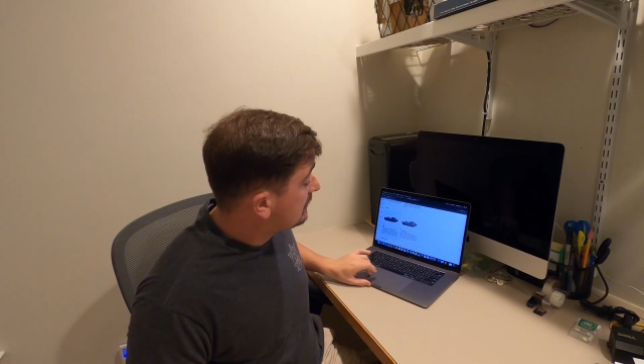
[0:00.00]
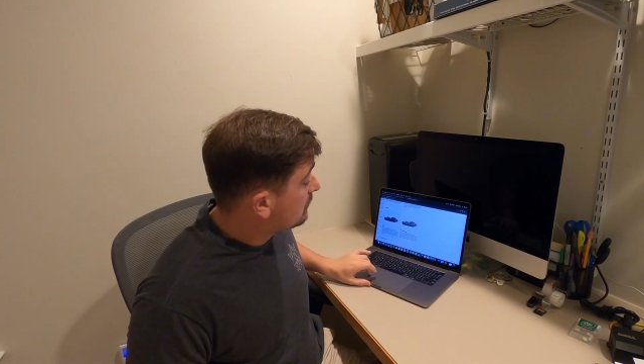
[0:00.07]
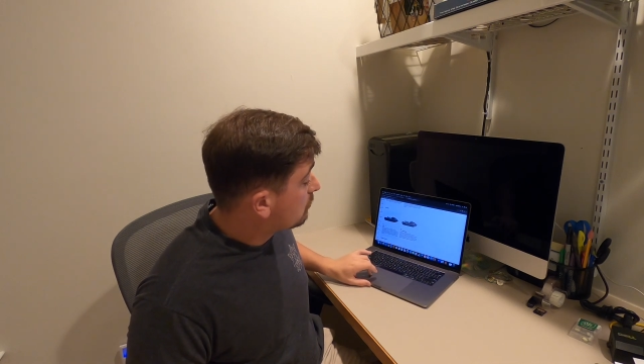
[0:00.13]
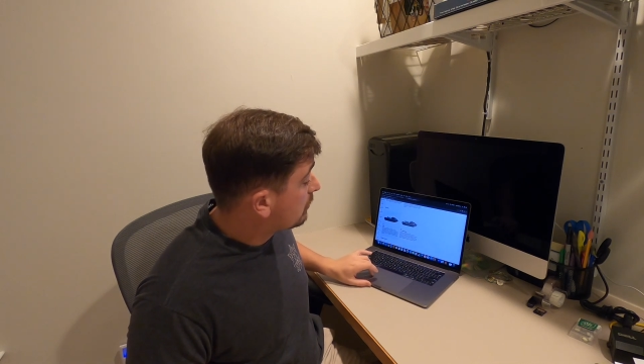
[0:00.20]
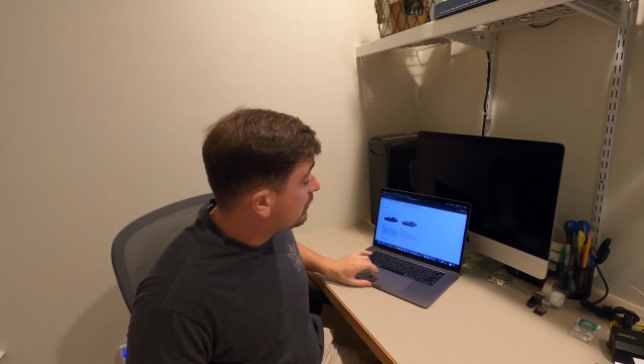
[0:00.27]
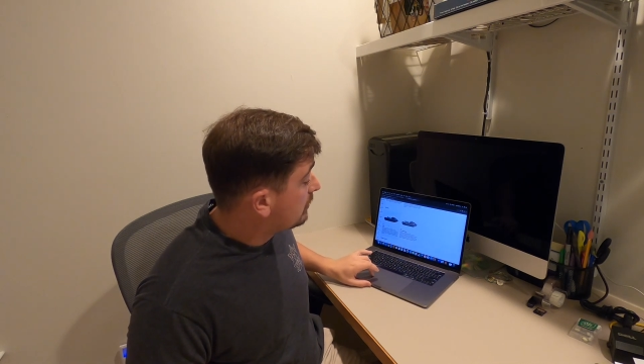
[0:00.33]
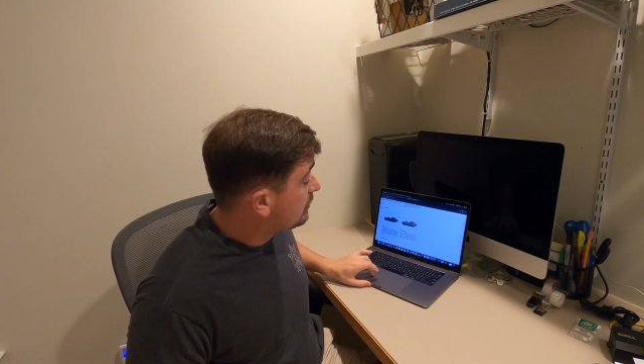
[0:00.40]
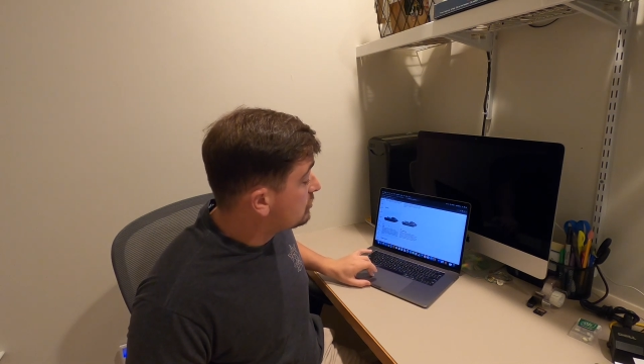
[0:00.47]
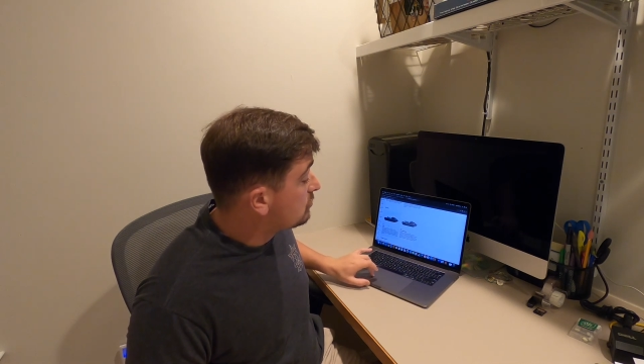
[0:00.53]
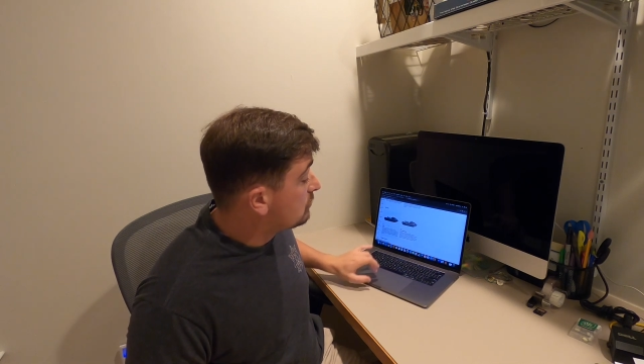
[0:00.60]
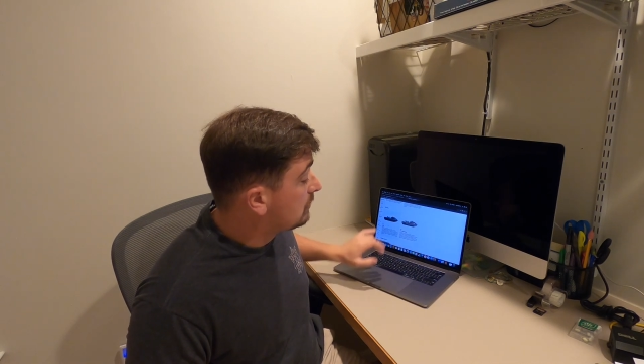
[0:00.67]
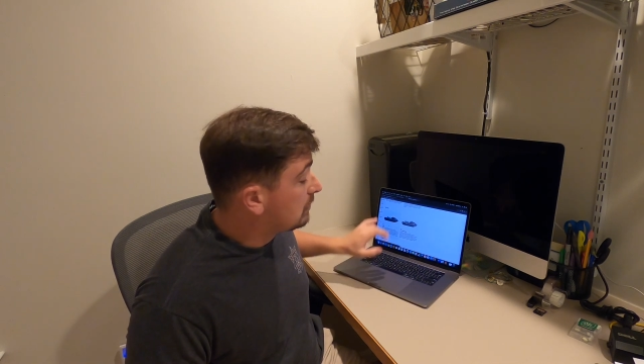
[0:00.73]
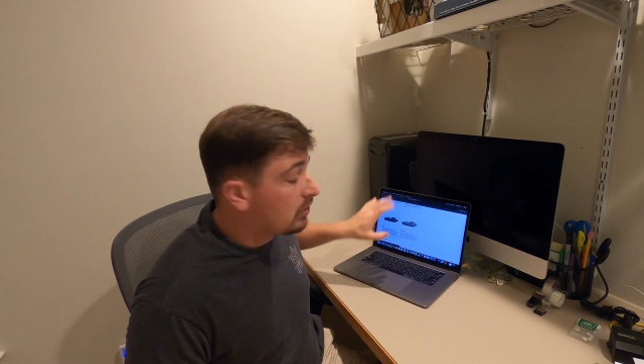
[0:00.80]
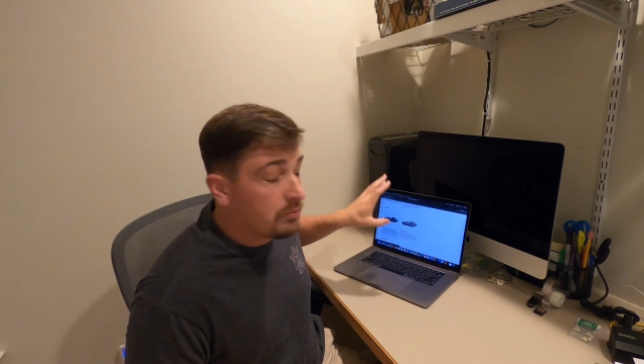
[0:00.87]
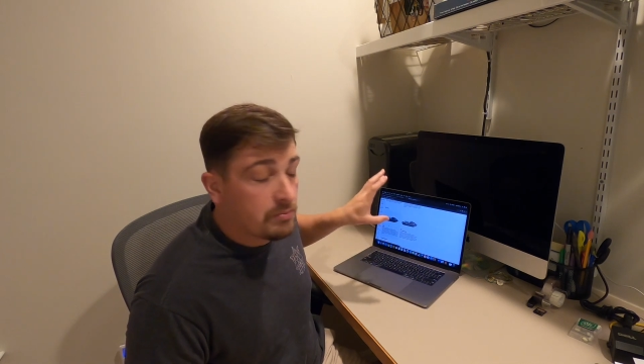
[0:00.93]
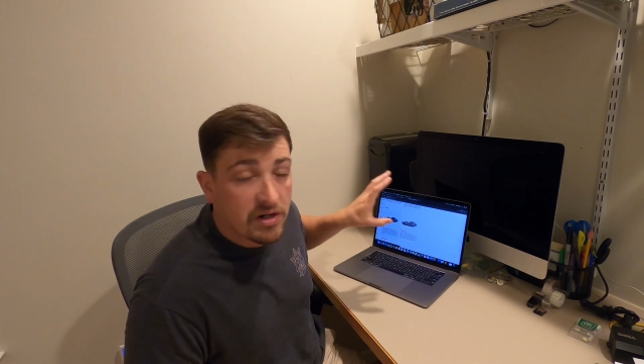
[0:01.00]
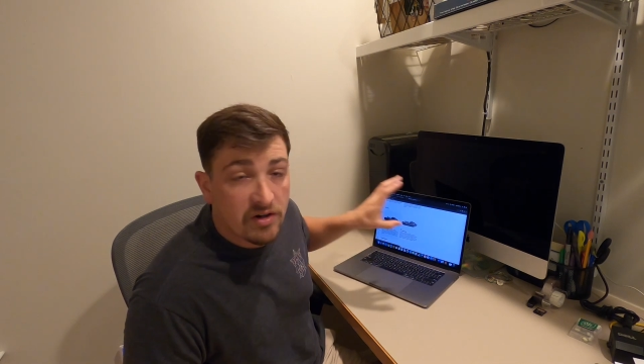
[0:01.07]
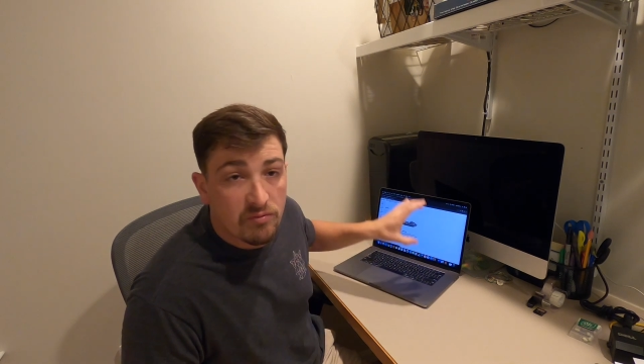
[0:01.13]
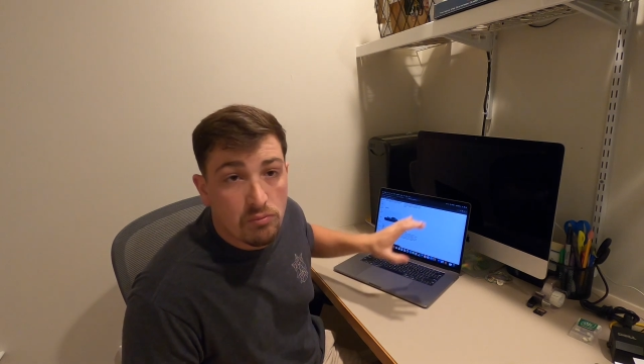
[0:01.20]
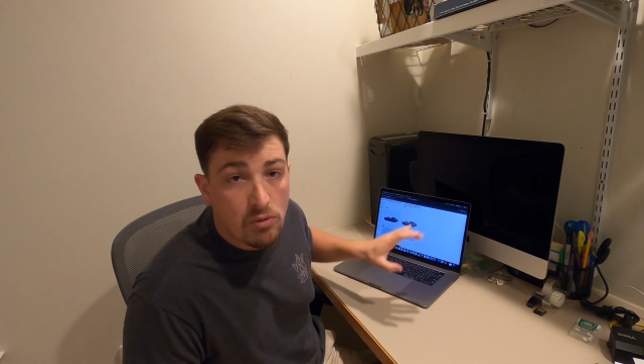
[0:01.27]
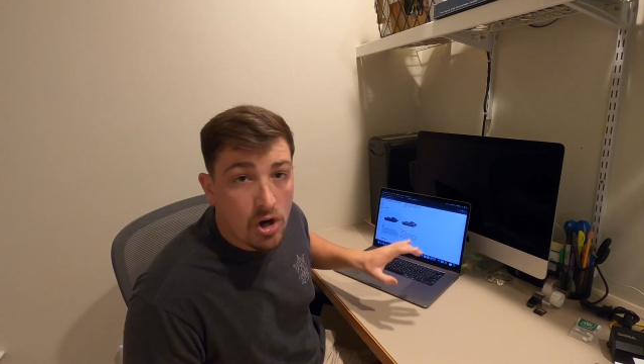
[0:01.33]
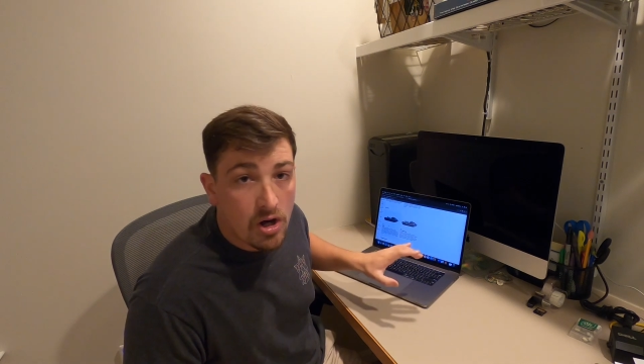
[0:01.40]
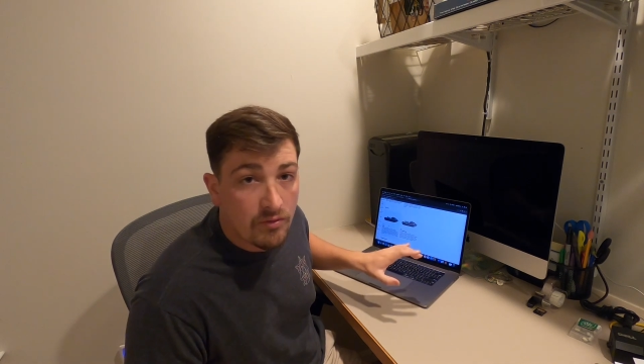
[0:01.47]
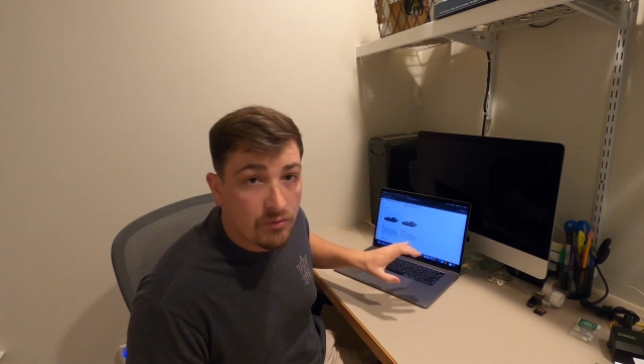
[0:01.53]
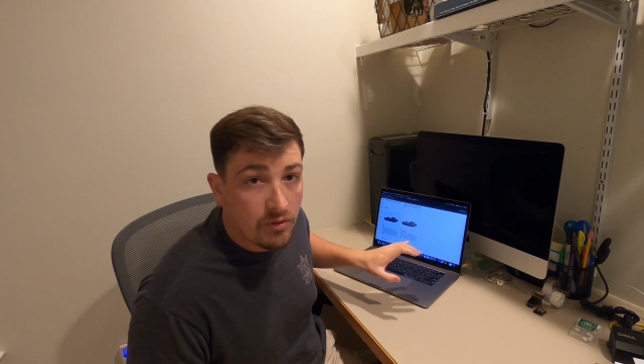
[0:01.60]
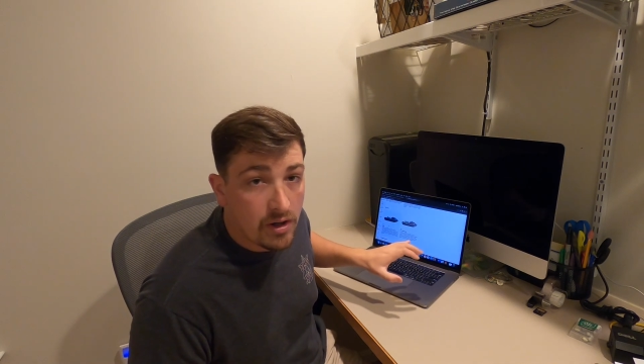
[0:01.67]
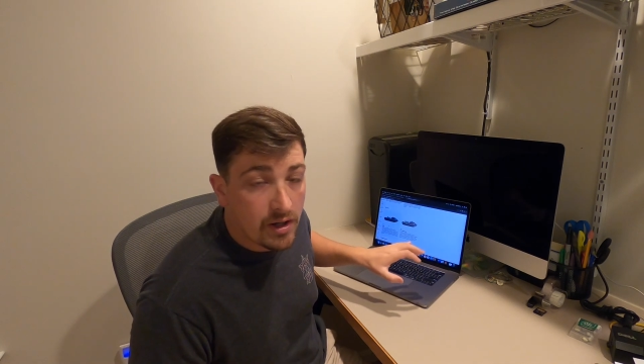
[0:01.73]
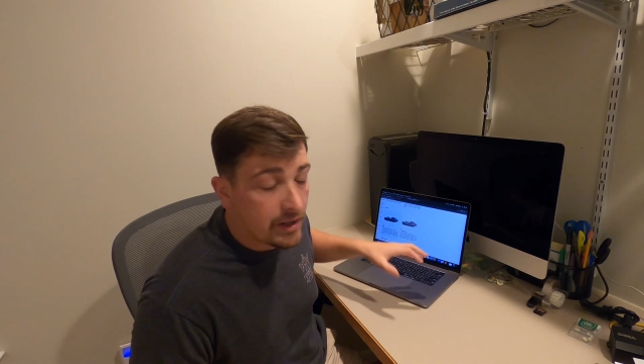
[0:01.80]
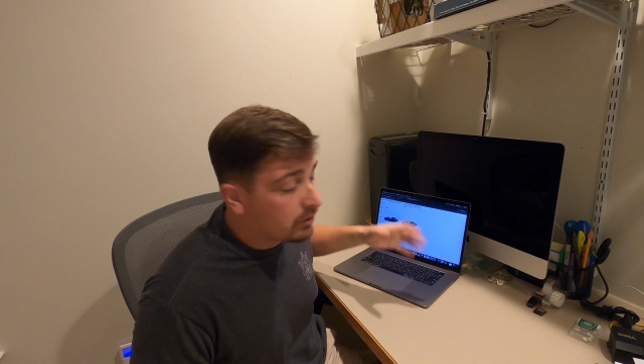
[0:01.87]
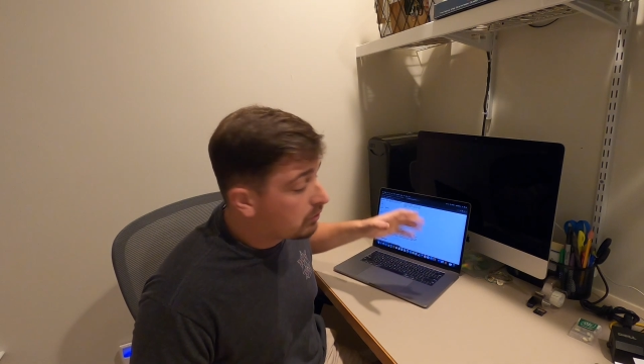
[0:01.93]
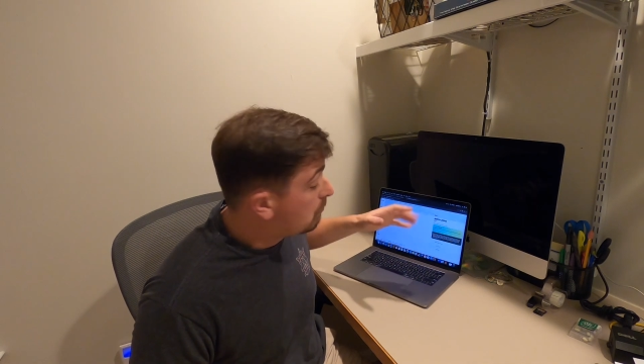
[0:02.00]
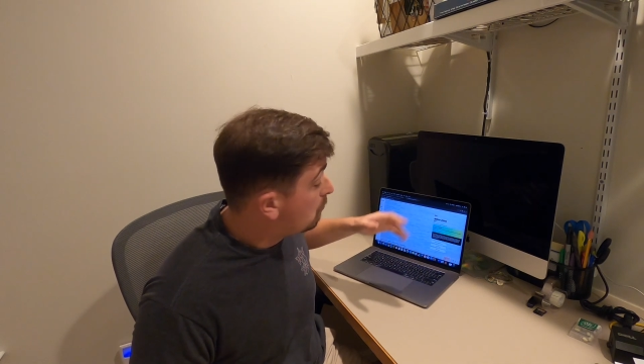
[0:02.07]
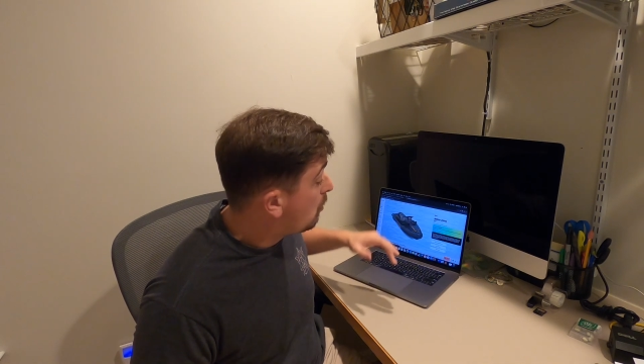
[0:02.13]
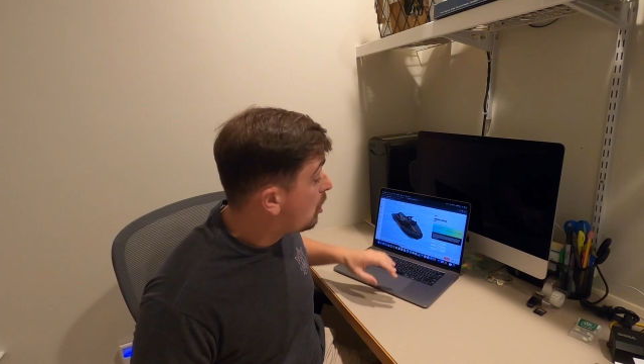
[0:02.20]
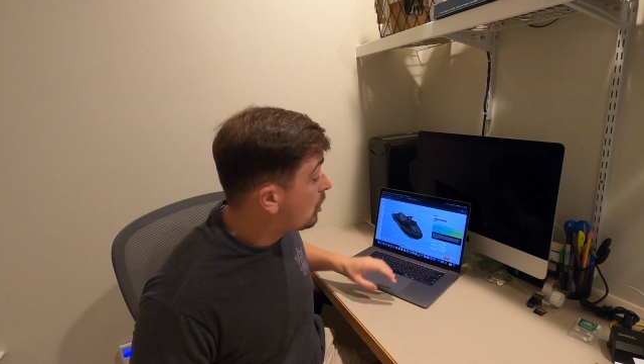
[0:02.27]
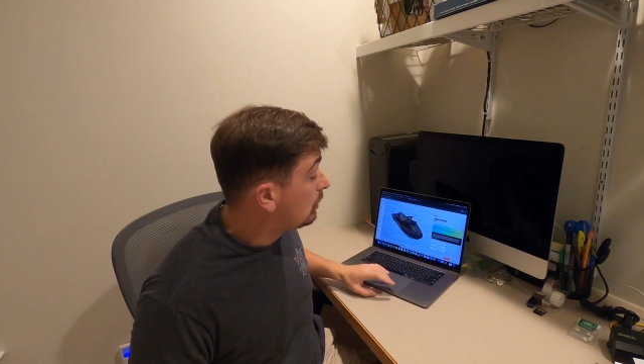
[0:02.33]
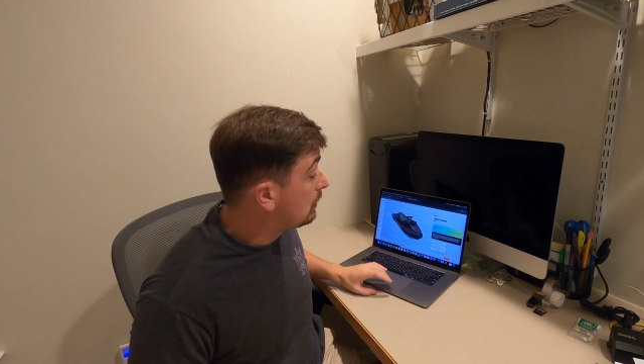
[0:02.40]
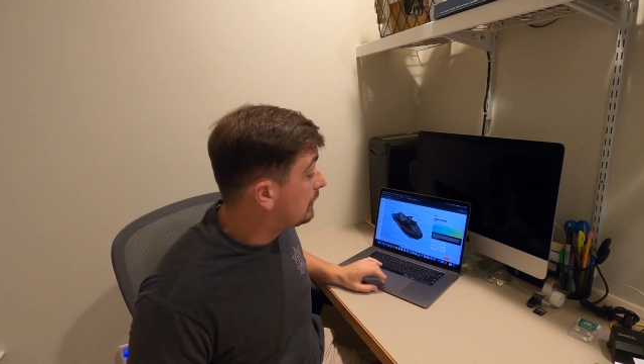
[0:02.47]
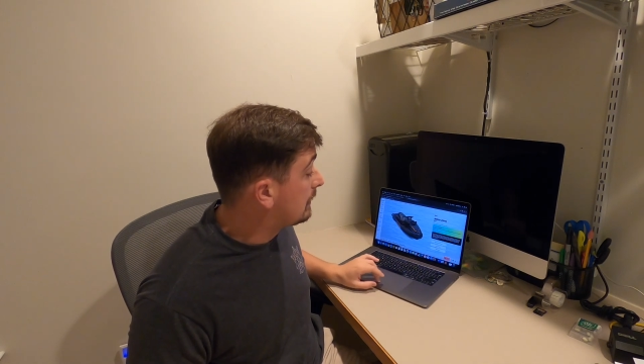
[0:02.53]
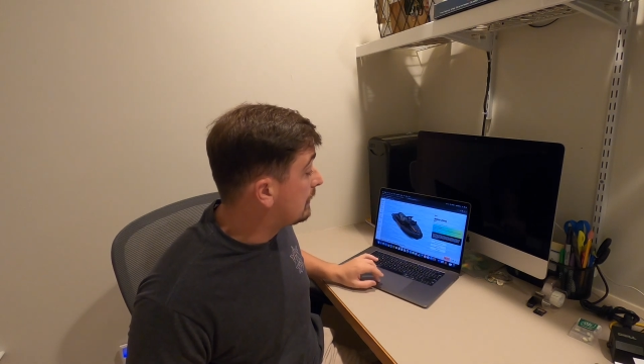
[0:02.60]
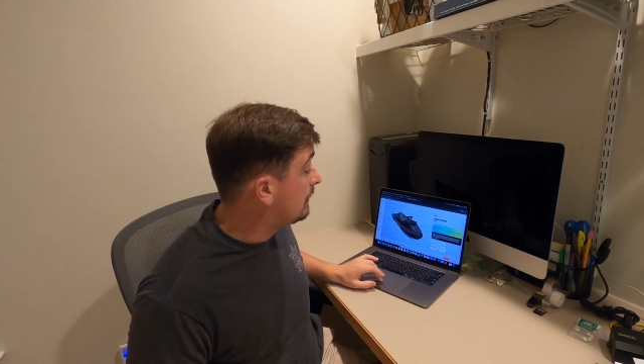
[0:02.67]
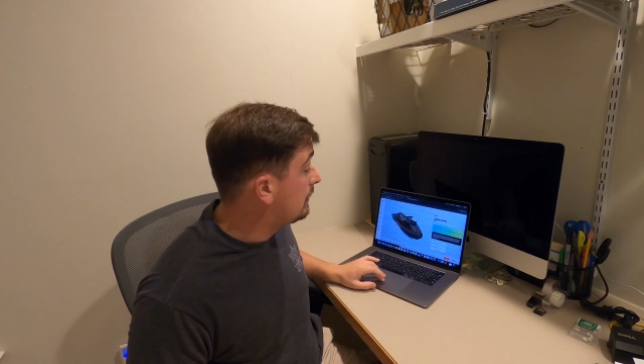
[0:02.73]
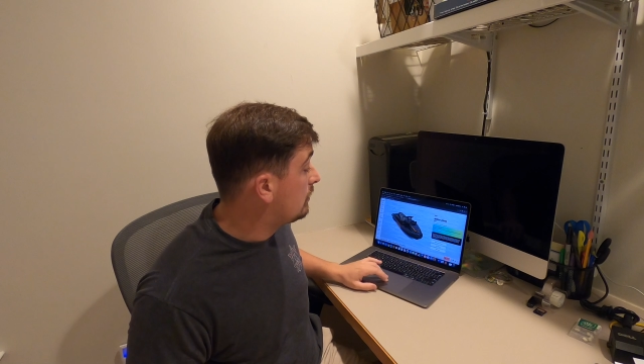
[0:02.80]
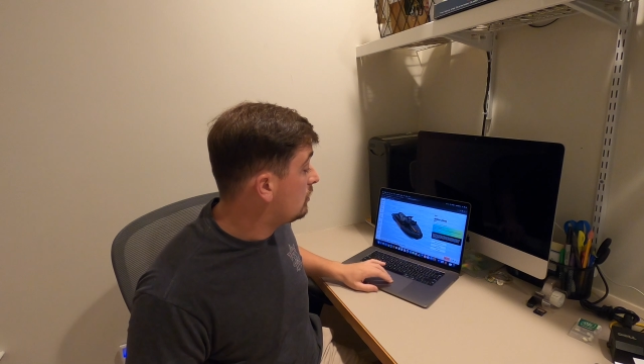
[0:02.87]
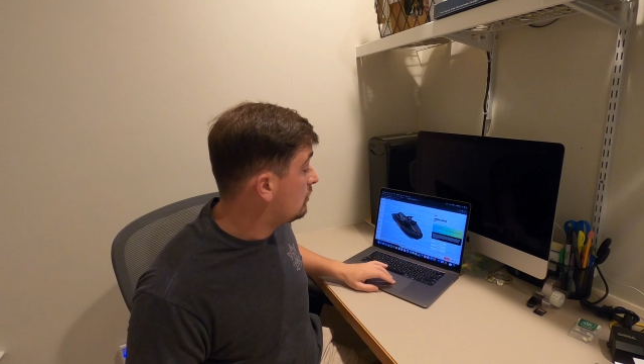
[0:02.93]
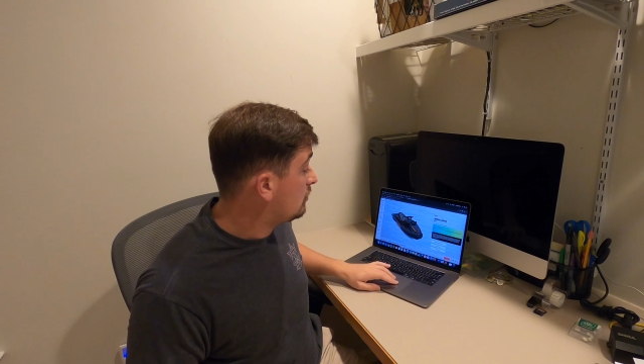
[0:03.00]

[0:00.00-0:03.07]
and we're going to do a little bit of modifying or modeling it.